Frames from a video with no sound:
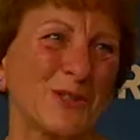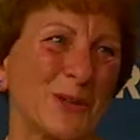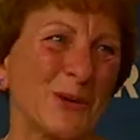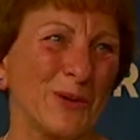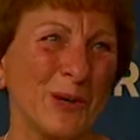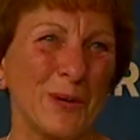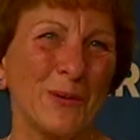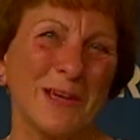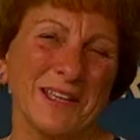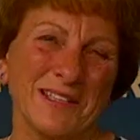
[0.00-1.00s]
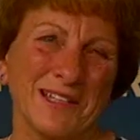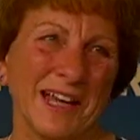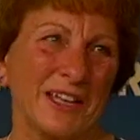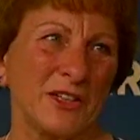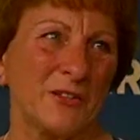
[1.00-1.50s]
So, it's a
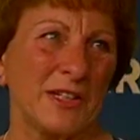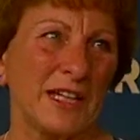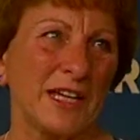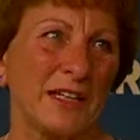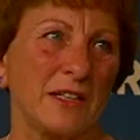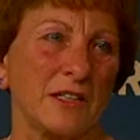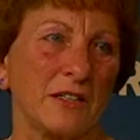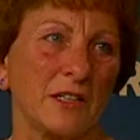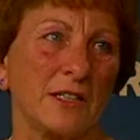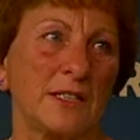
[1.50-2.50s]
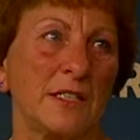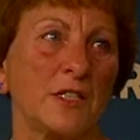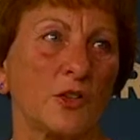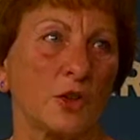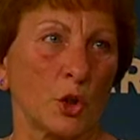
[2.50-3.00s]
lot of give and take, and it's
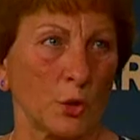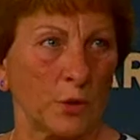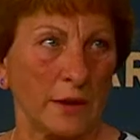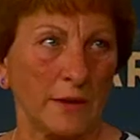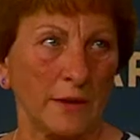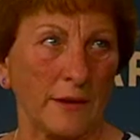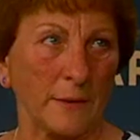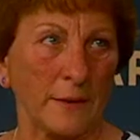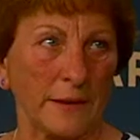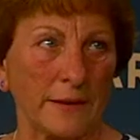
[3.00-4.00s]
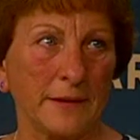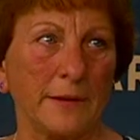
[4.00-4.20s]
easier learning that way